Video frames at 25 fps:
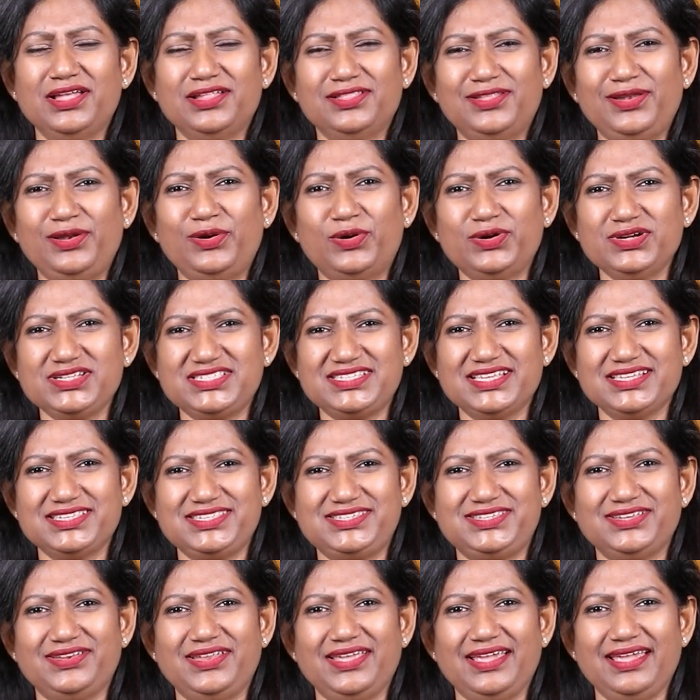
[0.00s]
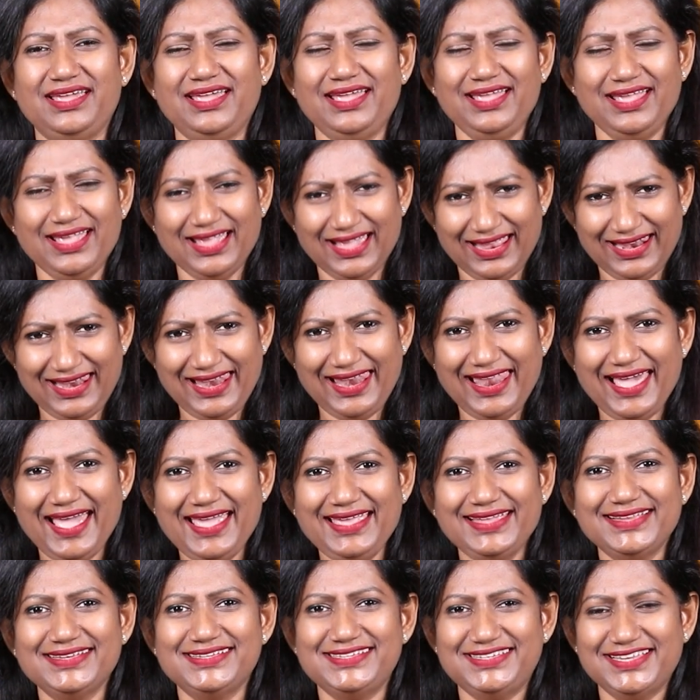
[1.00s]
The Lord says today,
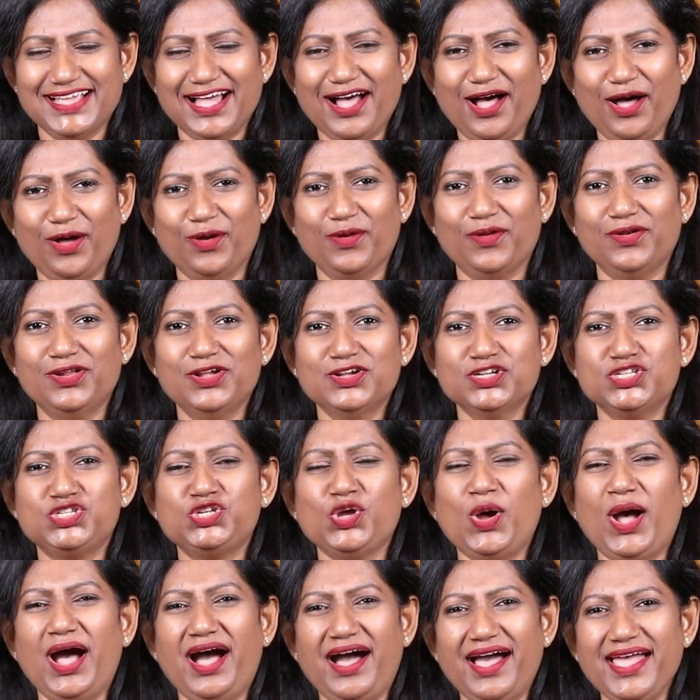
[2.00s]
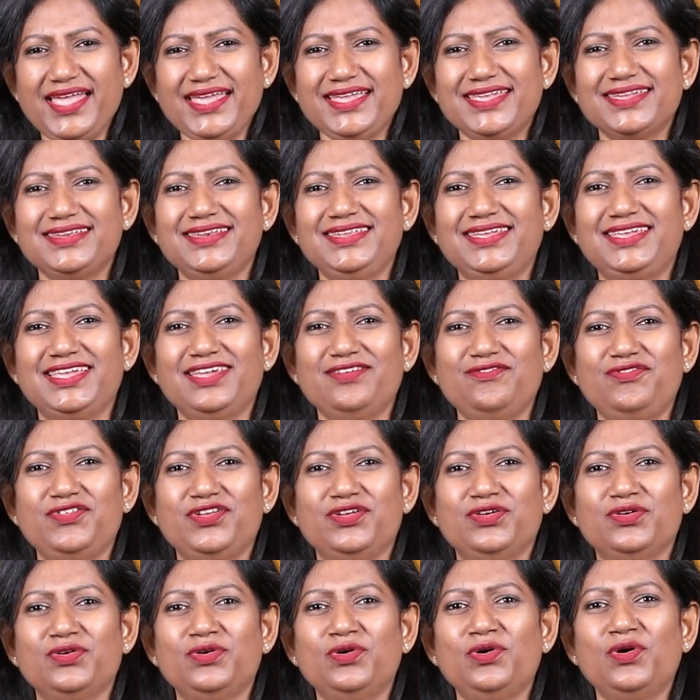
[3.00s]
lay it down so I can give
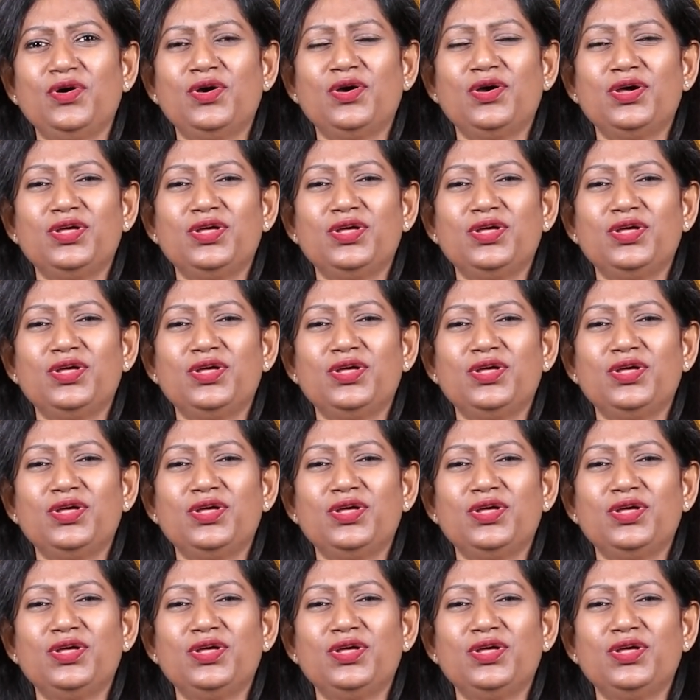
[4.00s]
you,